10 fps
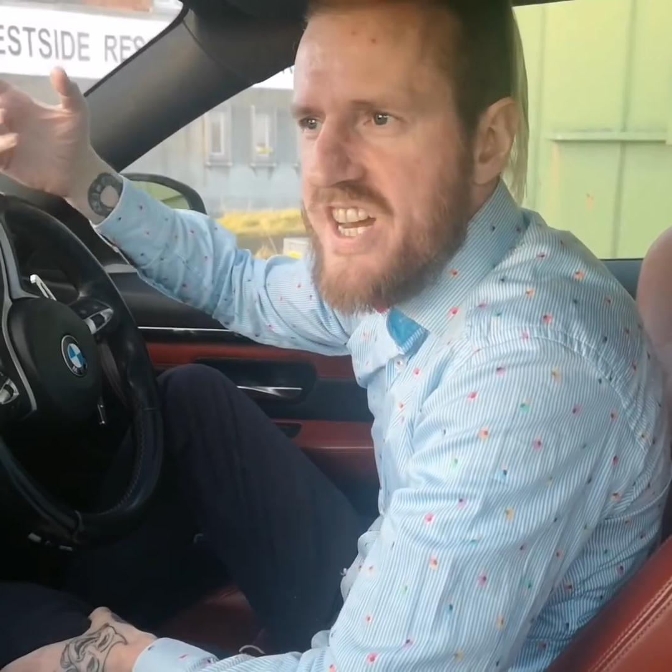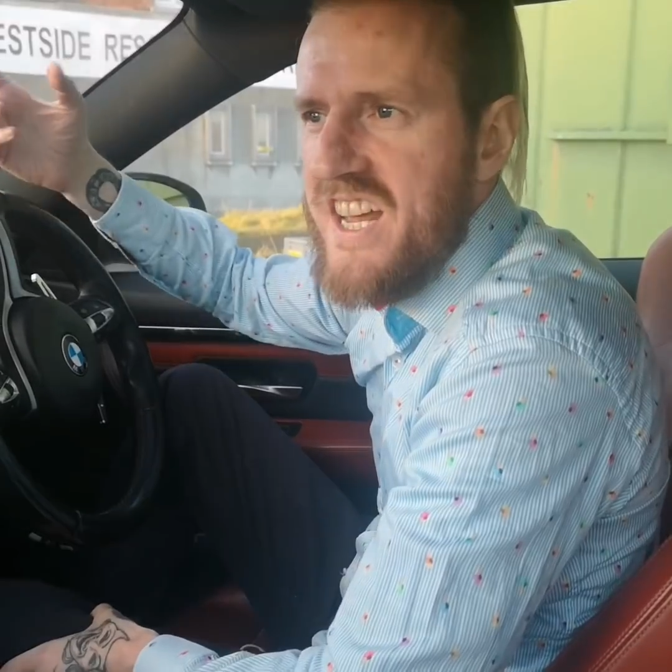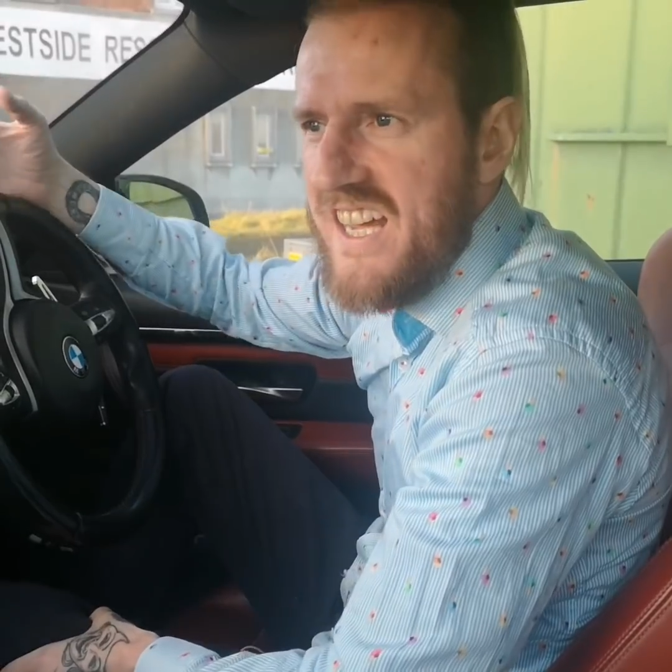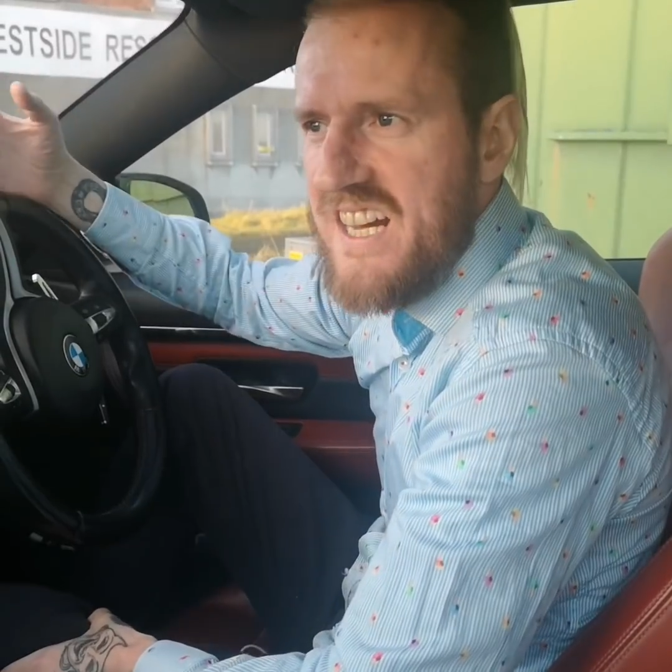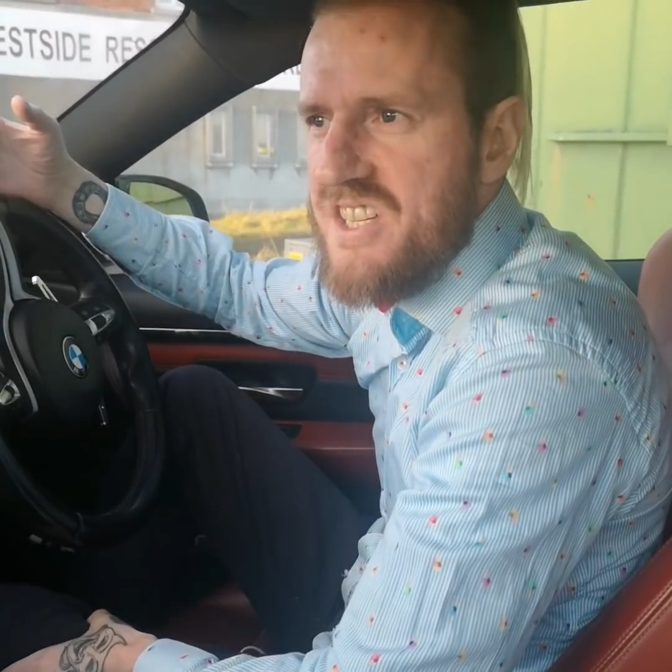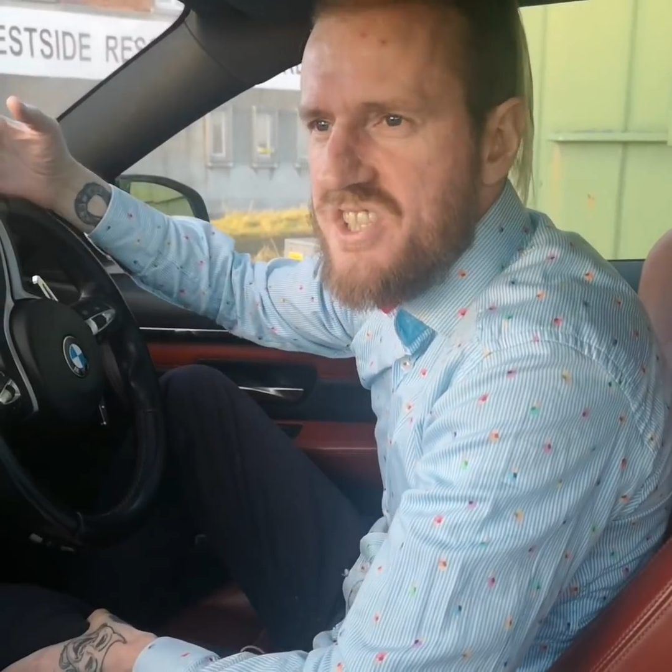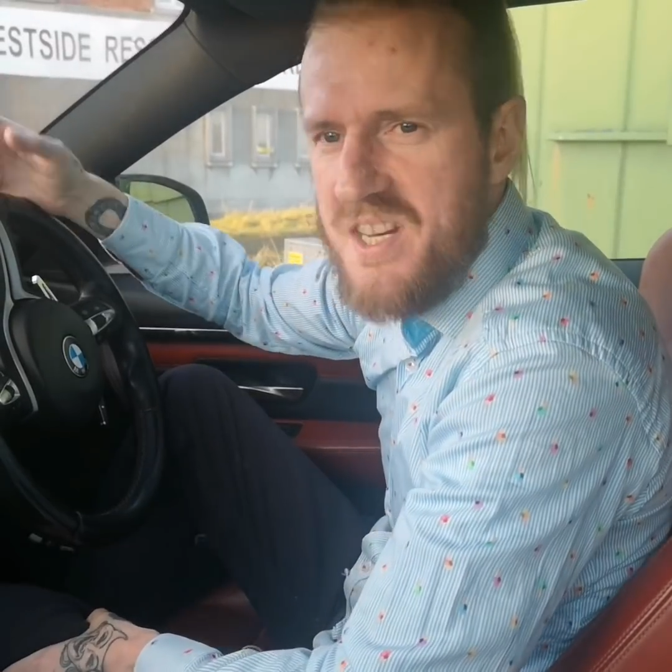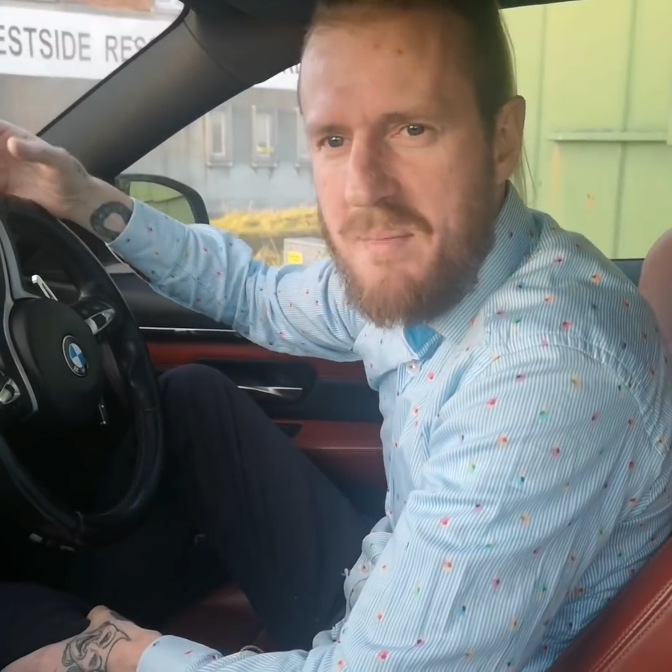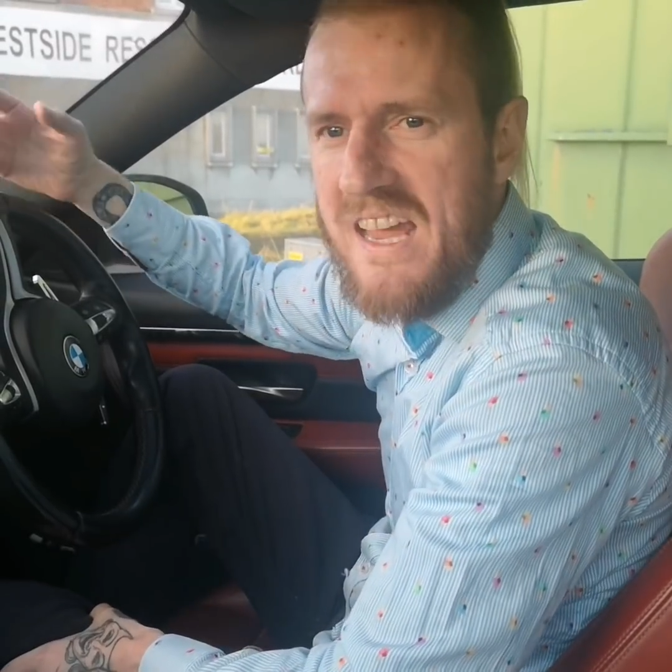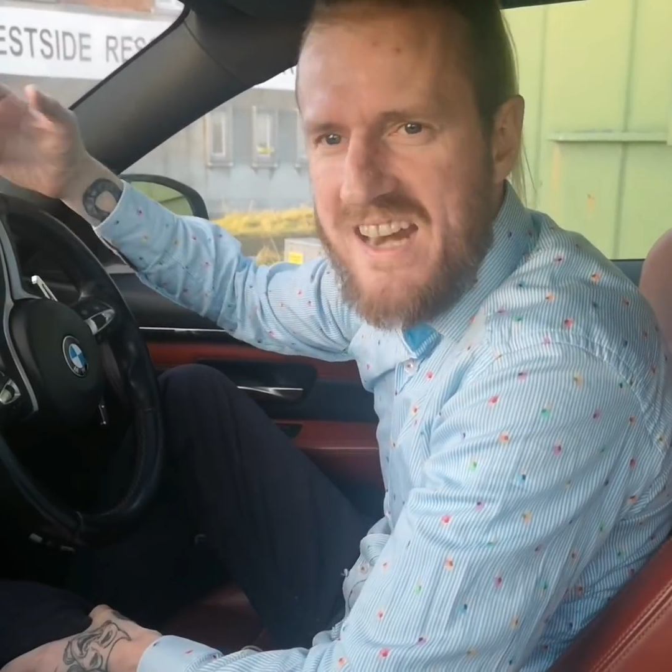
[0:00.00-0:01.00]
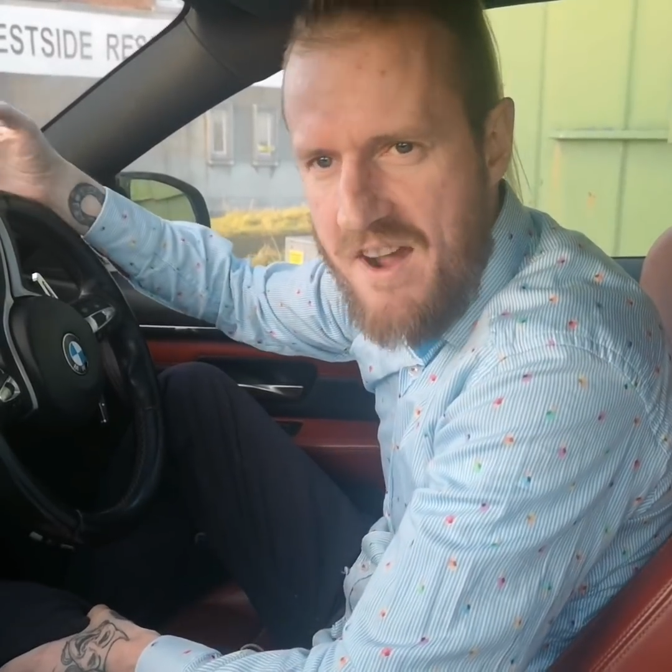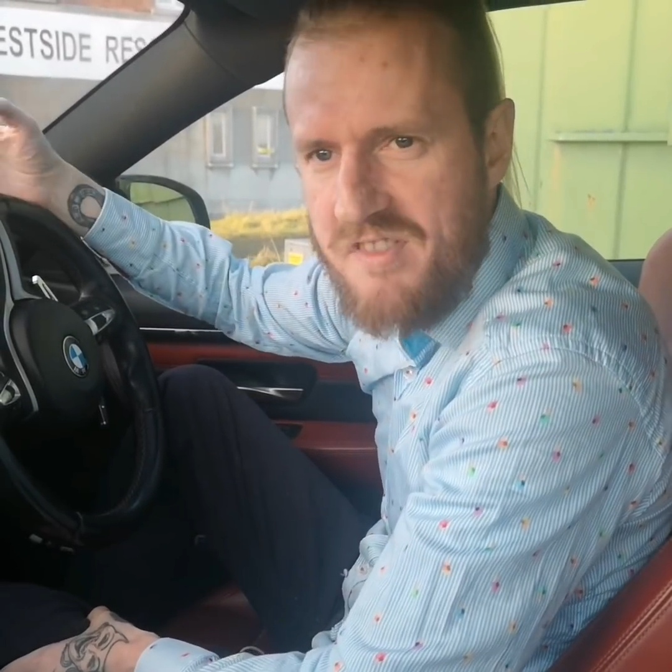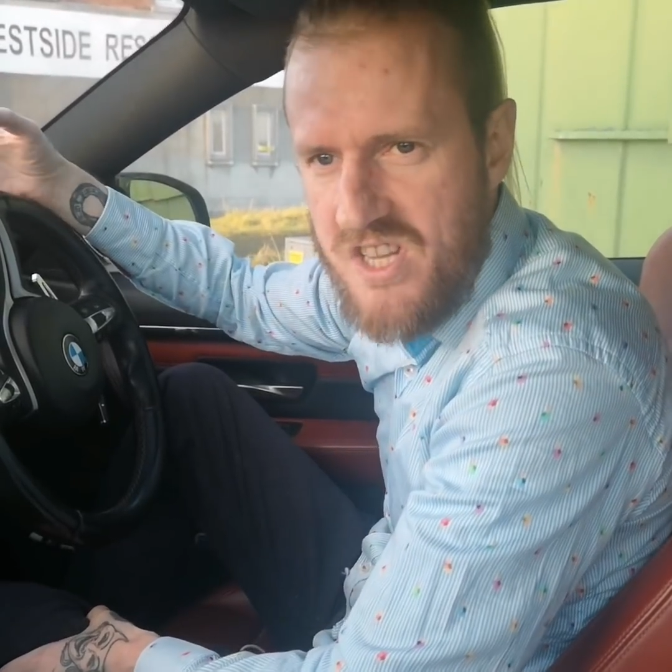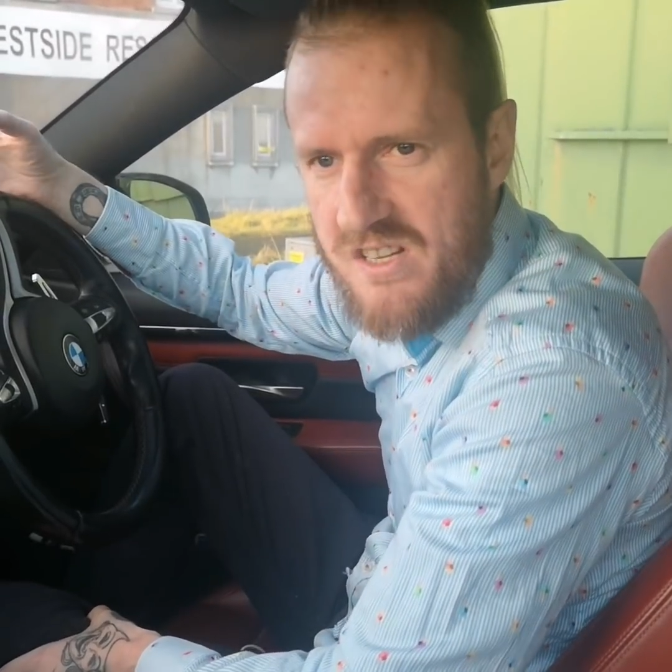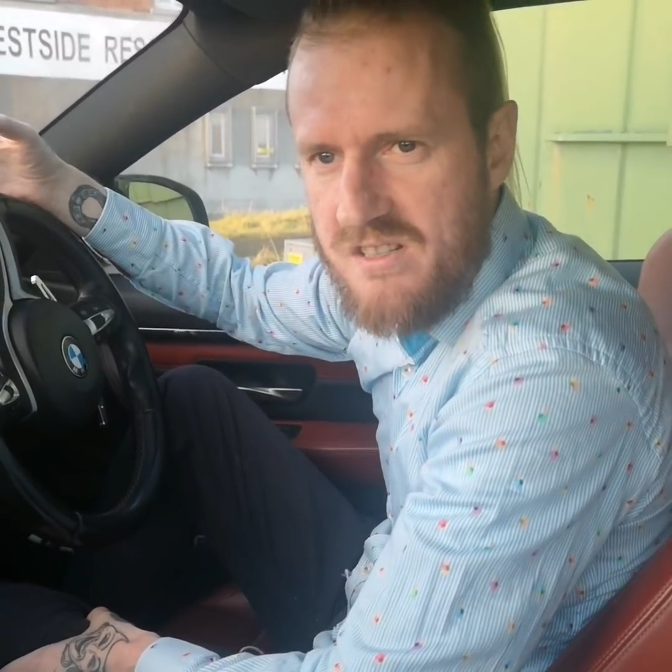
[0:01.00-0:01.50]
in English to mean
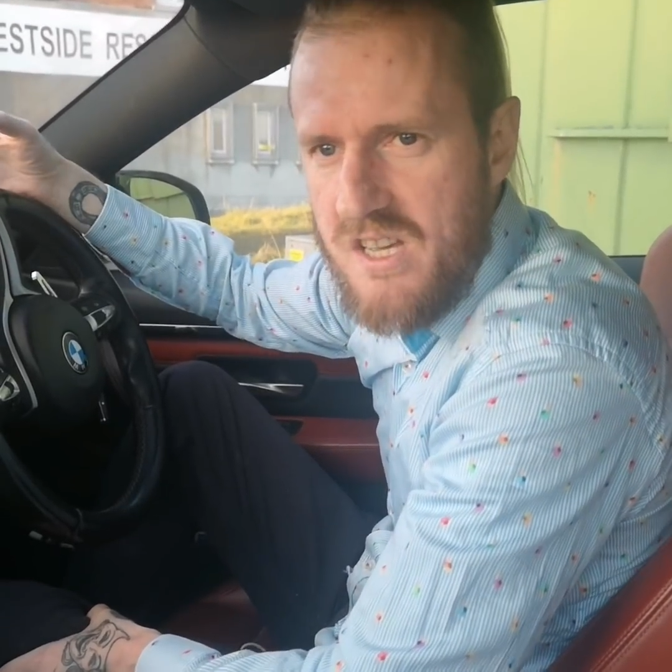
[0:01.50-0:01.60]
everything.